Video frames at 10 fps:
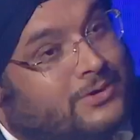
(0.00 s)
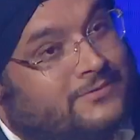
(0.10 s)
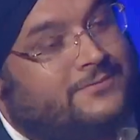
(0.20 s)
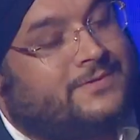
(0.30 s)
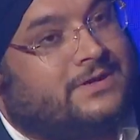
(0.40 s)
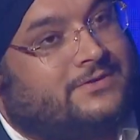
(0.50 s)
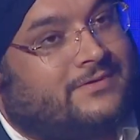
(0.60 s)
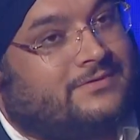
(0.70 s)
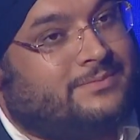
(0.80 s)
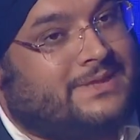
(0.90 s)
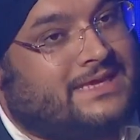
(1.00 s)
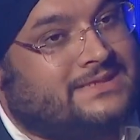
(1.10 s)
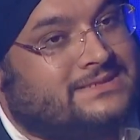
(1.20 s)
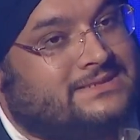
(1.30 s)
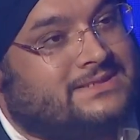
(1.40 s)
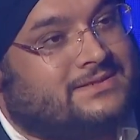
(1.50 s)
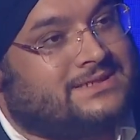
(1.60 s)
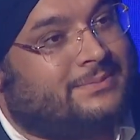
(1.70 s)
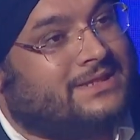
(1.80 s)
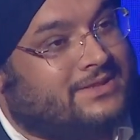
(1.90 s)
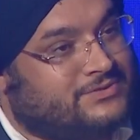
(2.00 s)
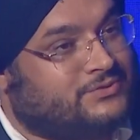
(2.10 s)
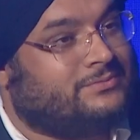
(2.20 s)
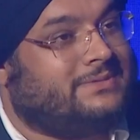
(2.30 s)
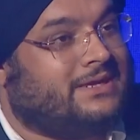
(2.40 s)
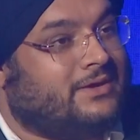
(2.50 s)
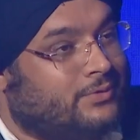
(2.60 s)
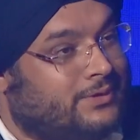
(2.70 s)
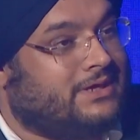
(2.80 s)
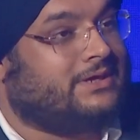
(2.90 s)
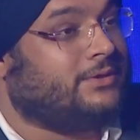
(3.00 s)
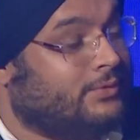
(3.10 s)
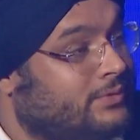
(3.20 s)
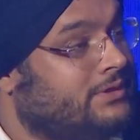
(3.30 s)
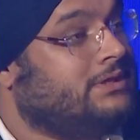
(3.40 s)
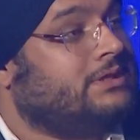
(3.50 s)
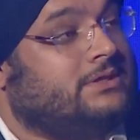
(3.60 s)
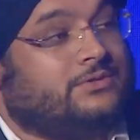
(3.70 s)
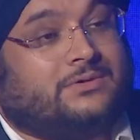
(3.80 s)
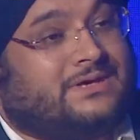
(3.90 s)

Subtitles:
of travel brands, some in this room like Agoda, Klook, do a